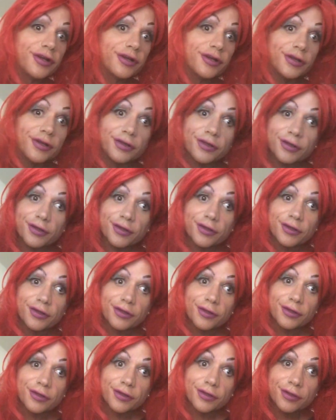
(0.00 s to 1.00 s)

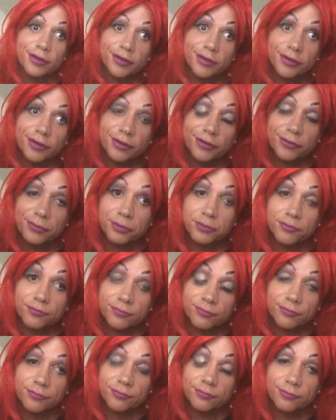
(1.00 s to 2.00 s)

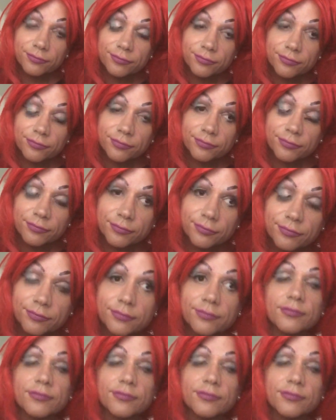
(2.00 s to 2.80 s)
No one is speaking in this clip.